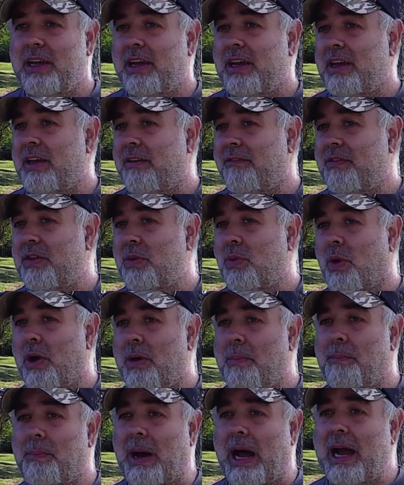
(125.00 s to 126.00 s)
if you want
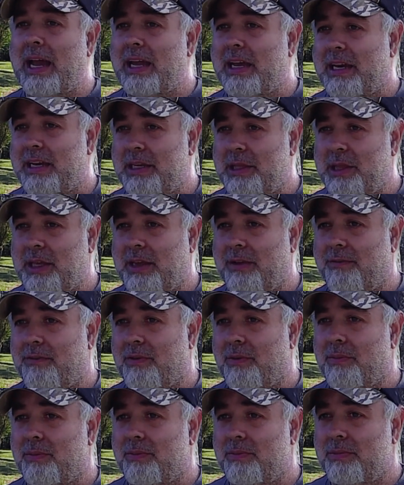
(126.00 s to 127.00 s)
to buy anything
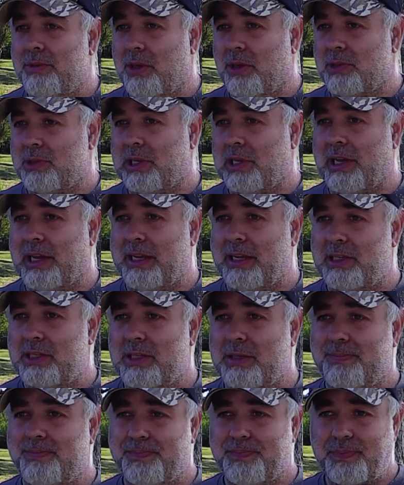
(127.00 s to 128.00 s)
from those
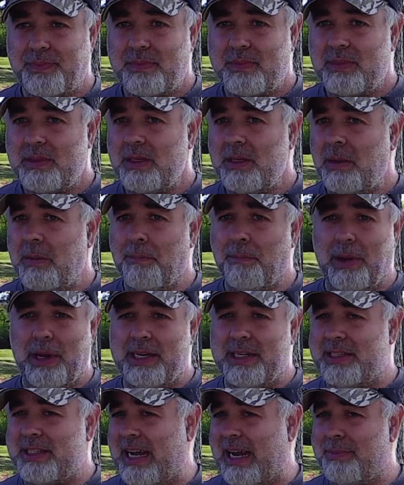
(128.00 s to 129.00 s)
links. But
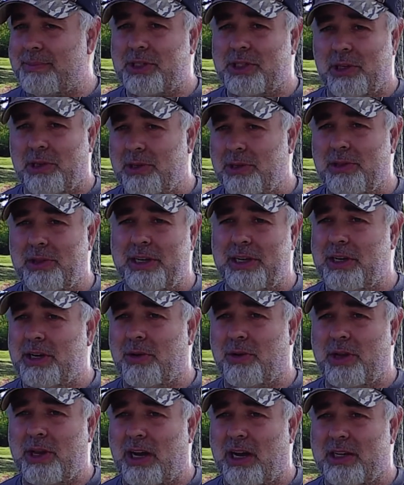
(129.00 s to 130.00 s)
it's absolutely
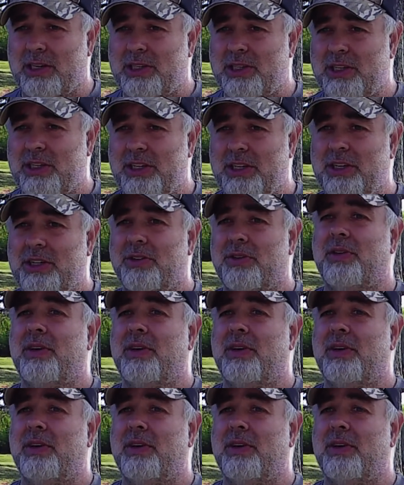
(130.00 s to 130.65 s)
no cost to you.